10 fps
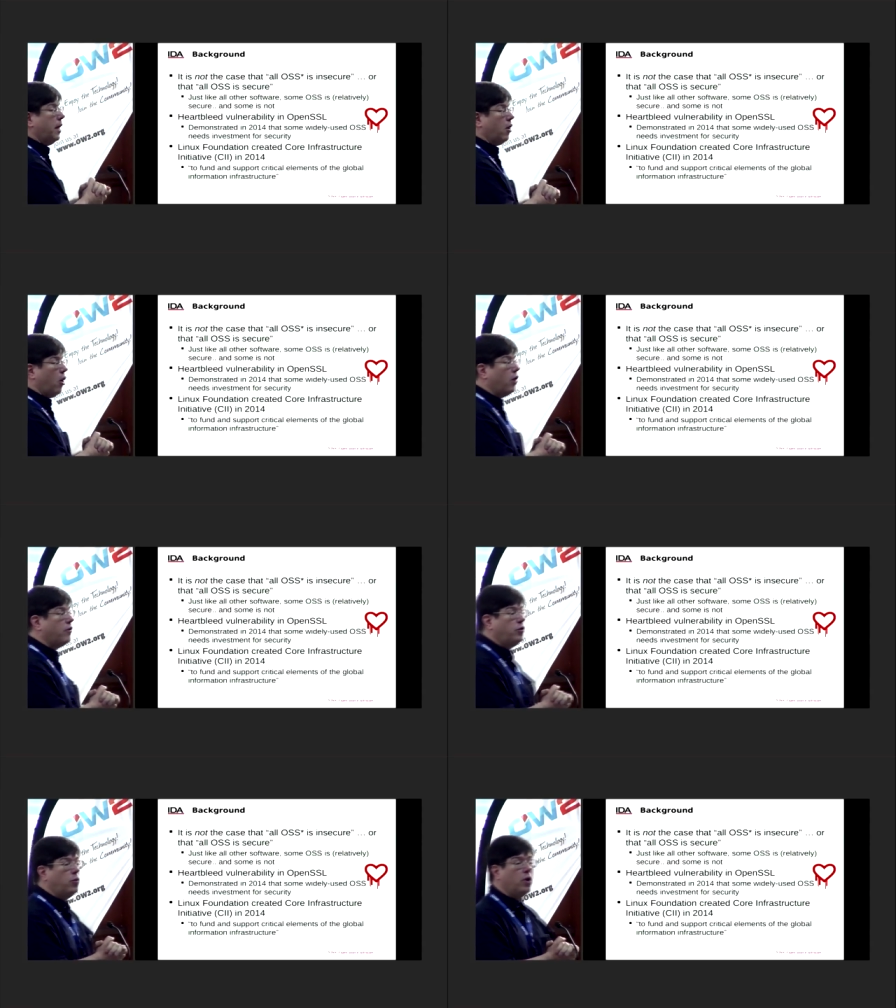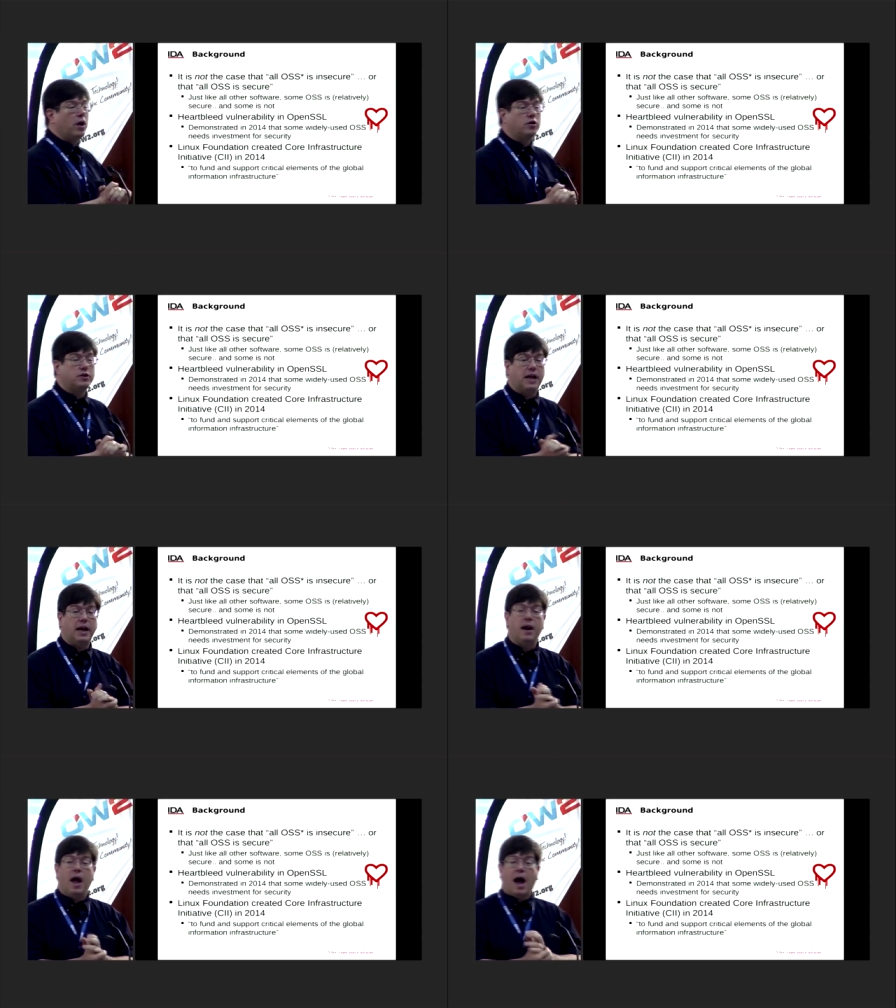all of you will
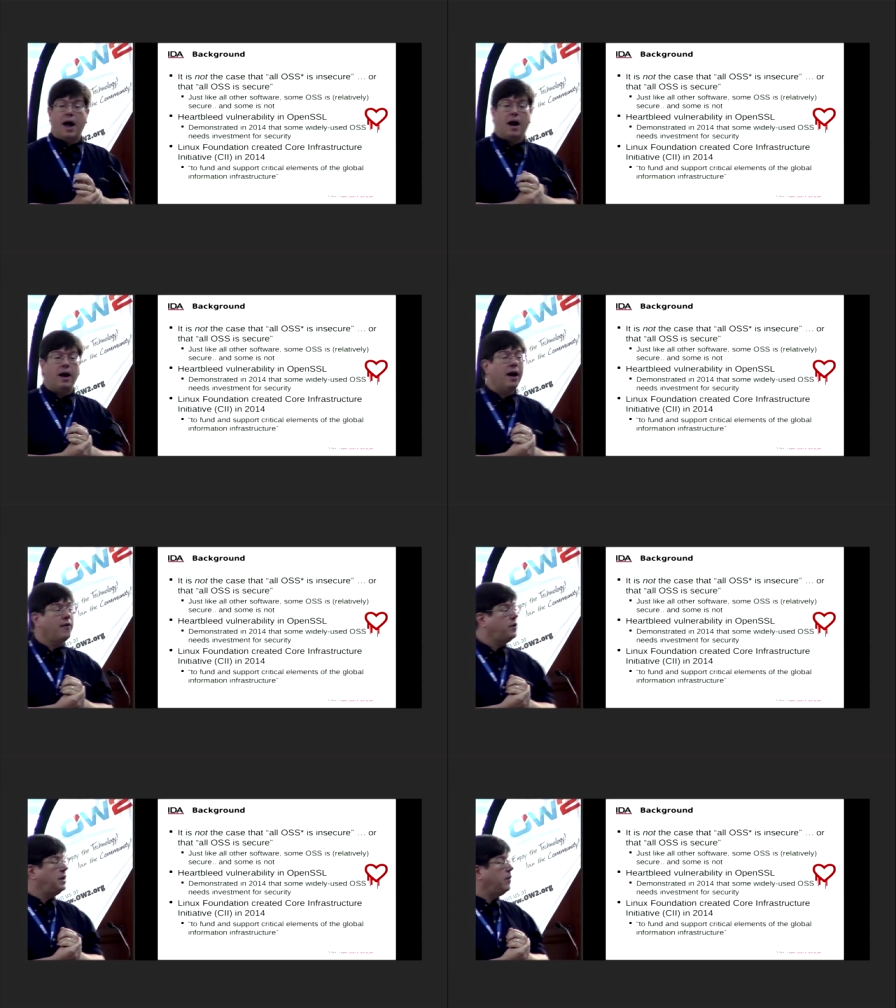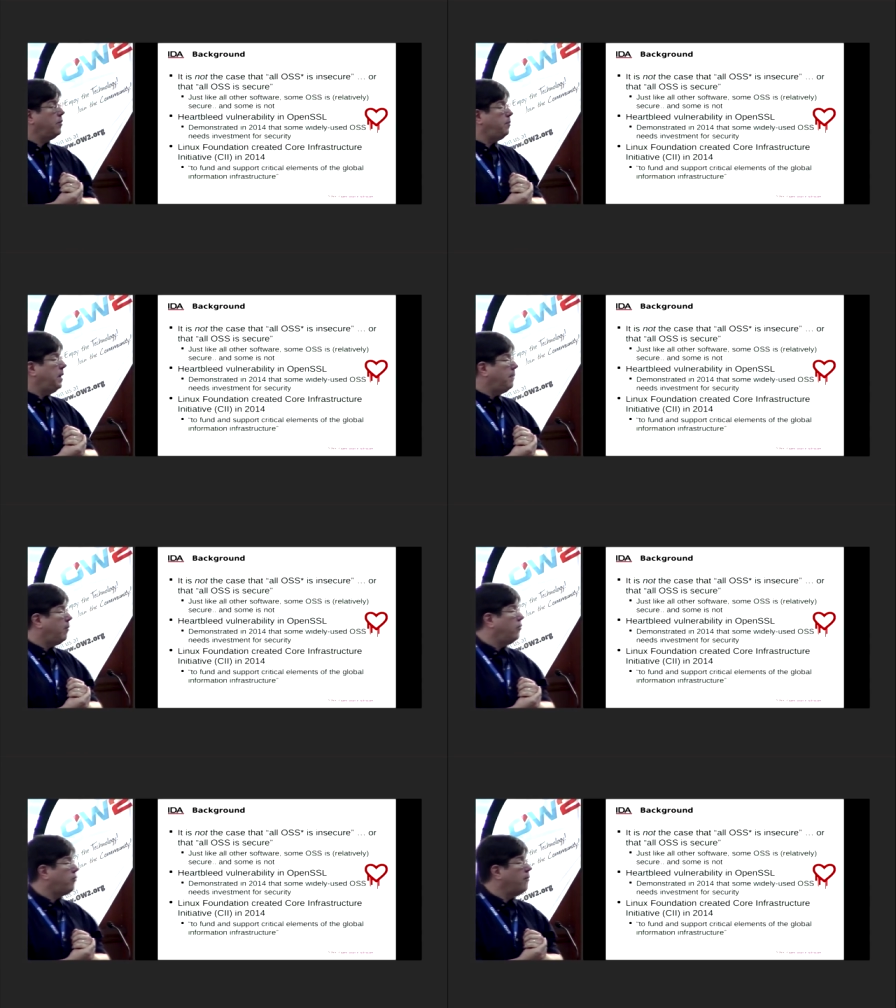understand, I have to deal with
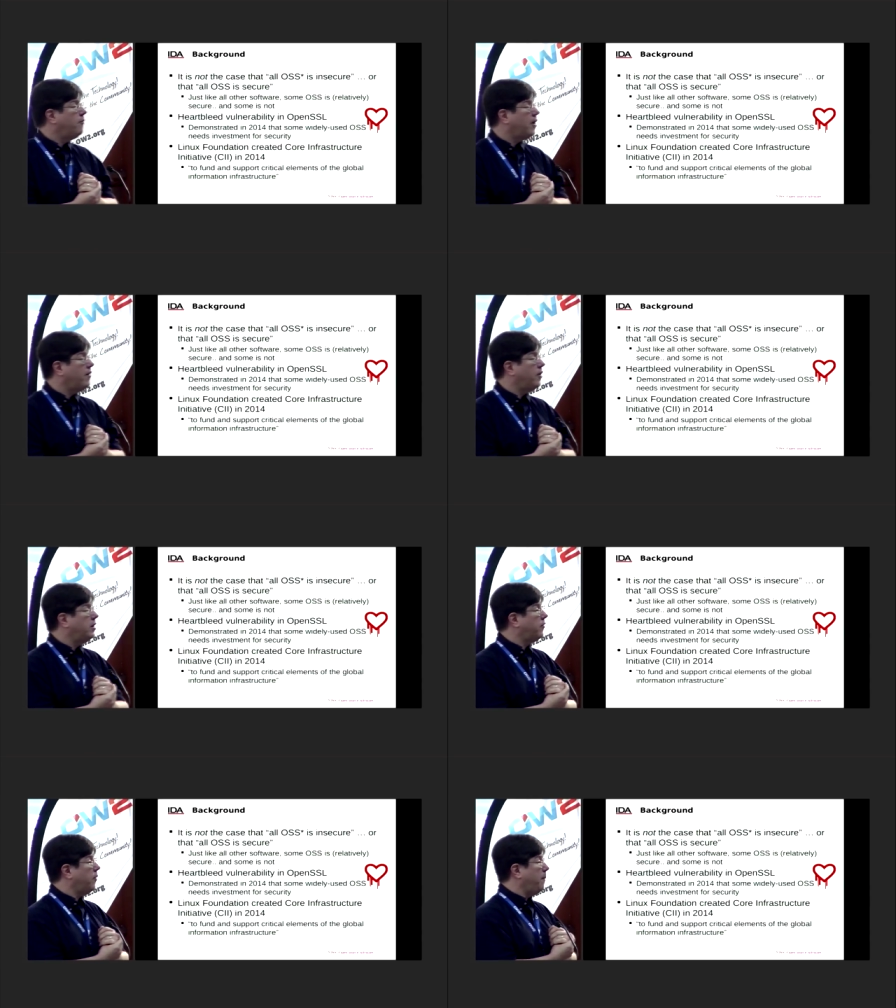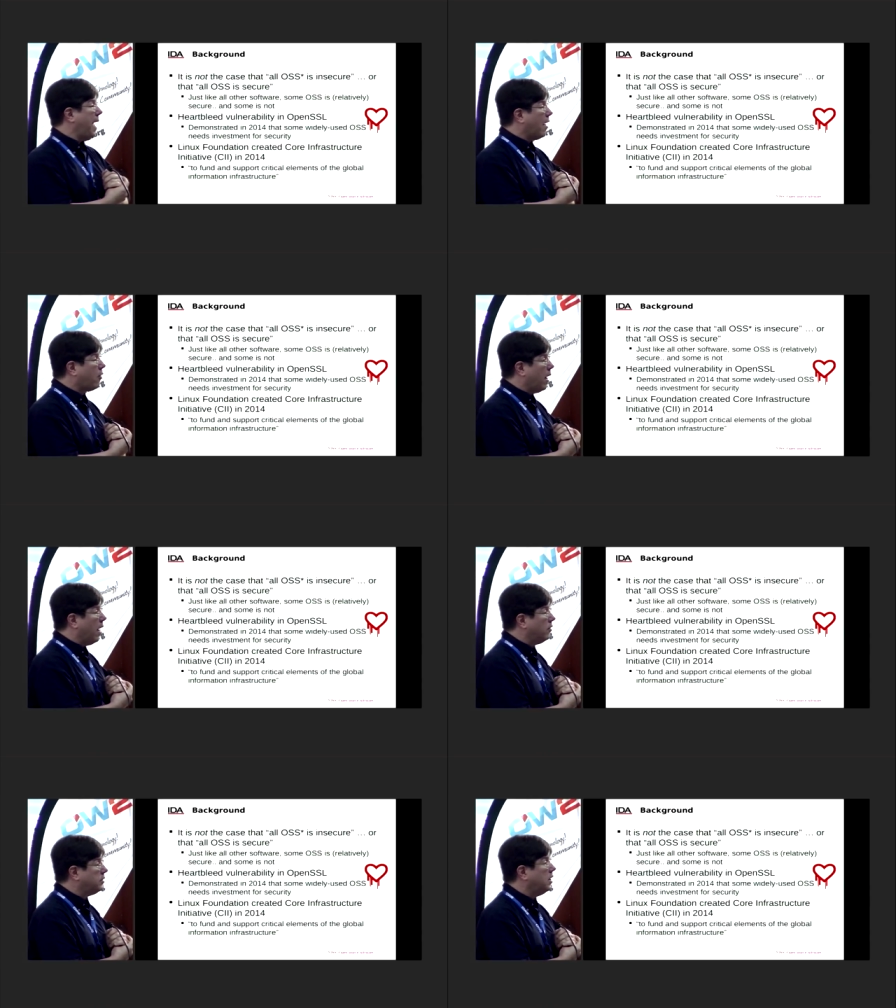people from very, very different
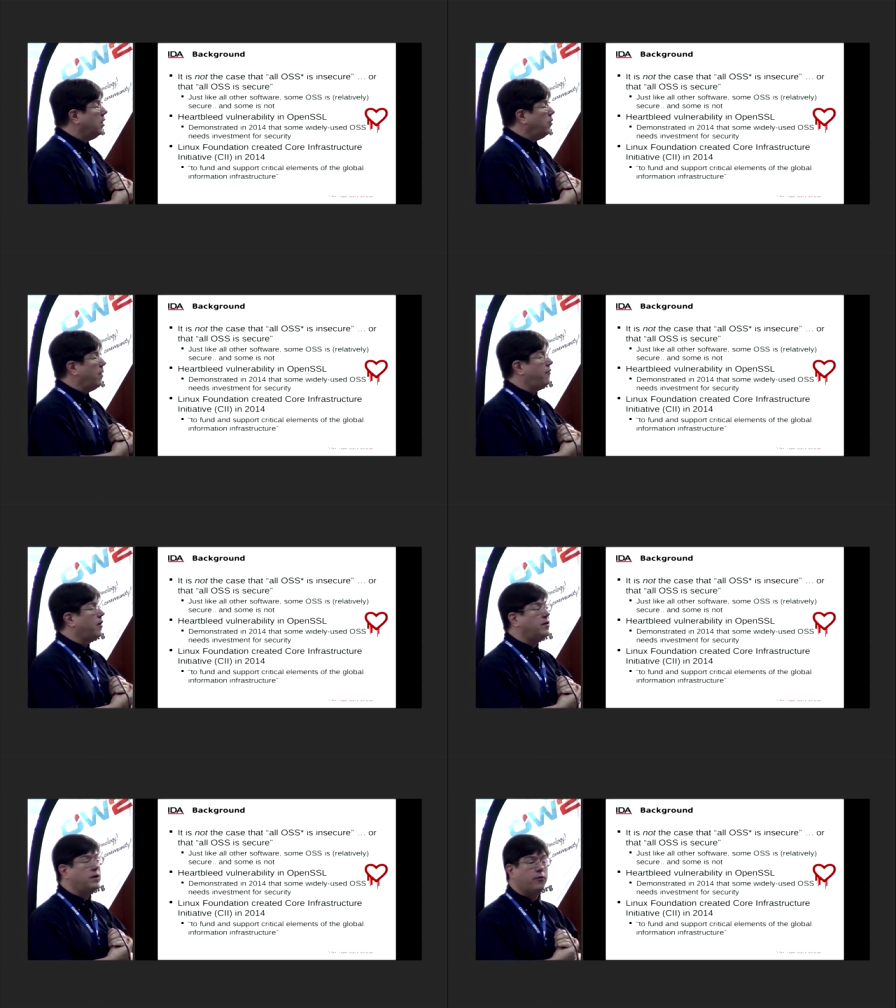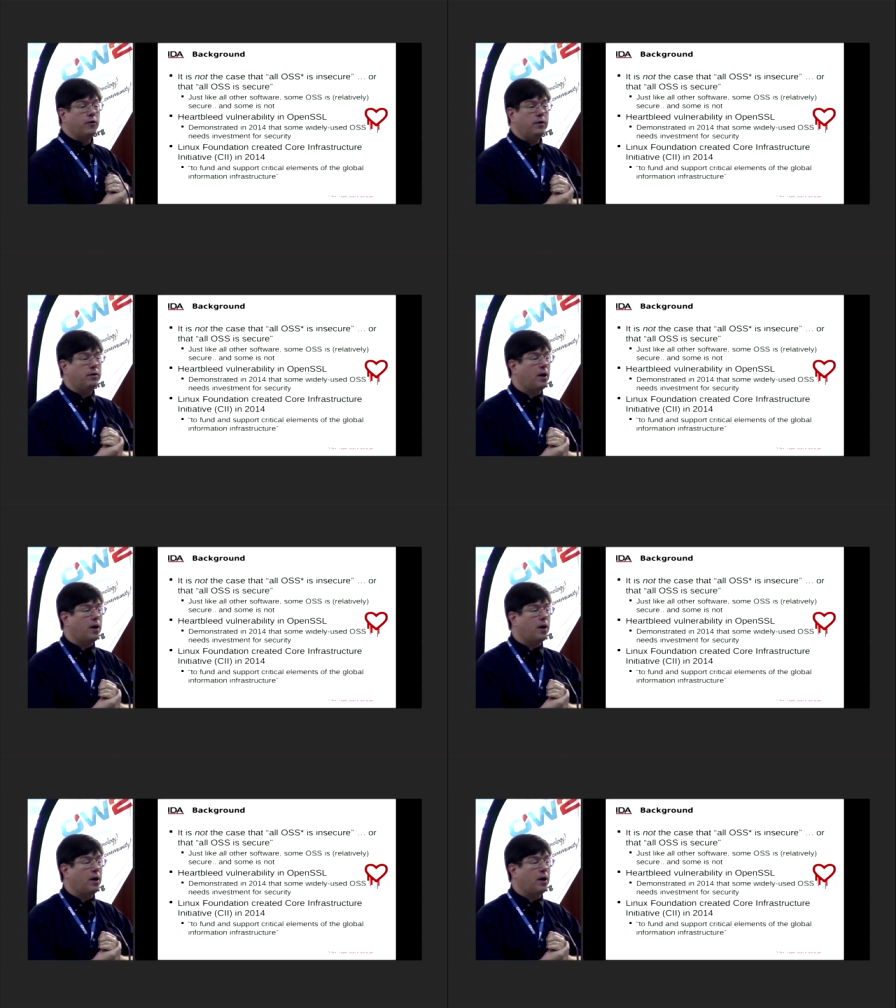backgrounds who have very different